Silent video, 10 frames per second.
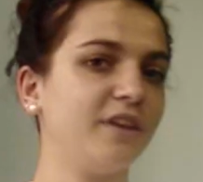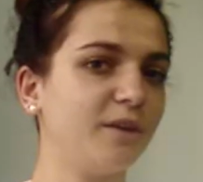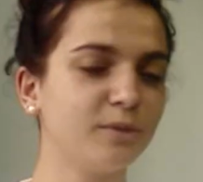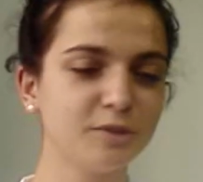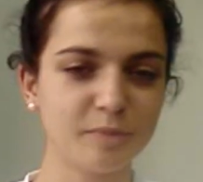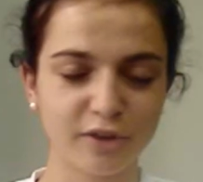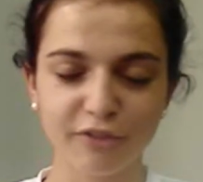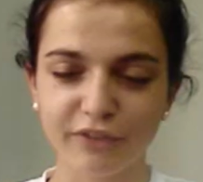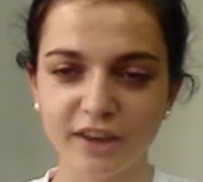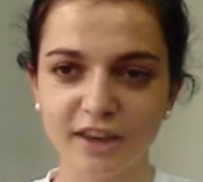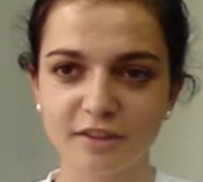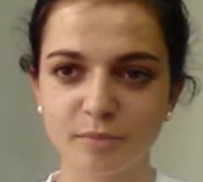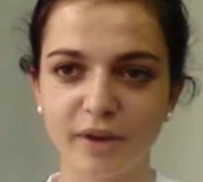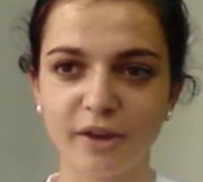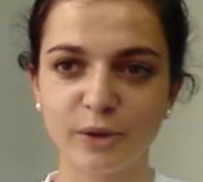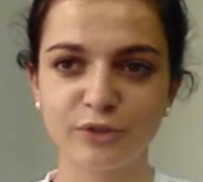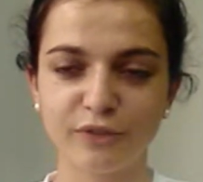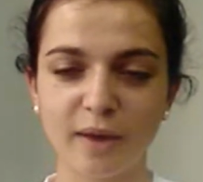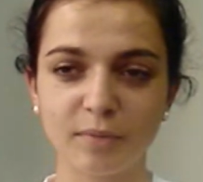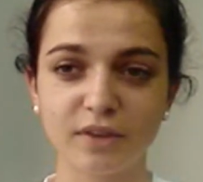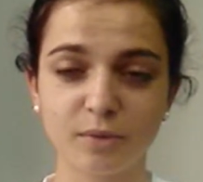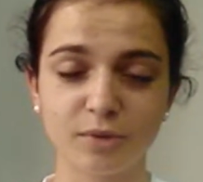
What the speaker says: It was perfect. My host family